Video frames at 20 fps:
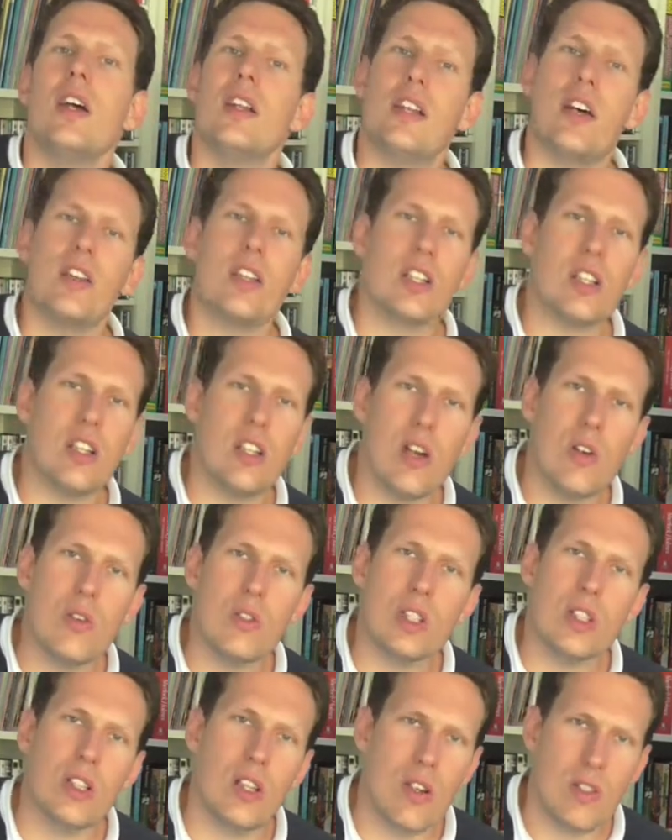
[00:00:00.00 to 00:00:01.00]
Now there's
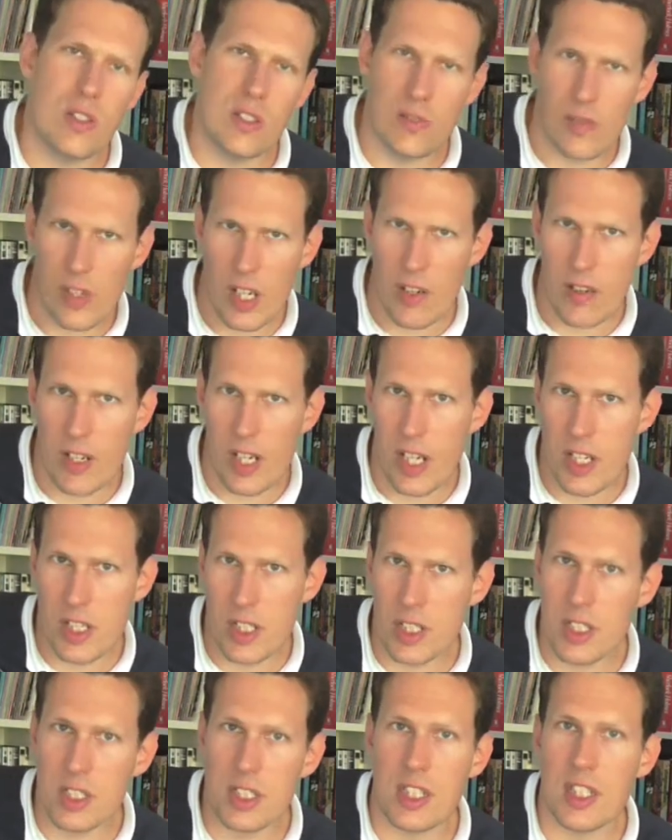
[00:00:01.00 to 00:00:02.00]
loads and loads of
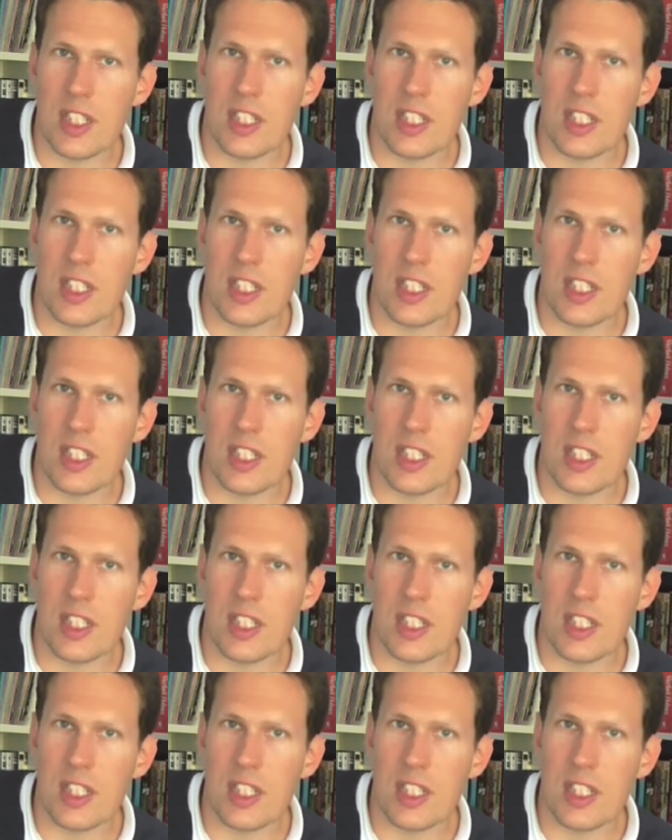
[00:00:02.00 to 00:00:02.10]
variations to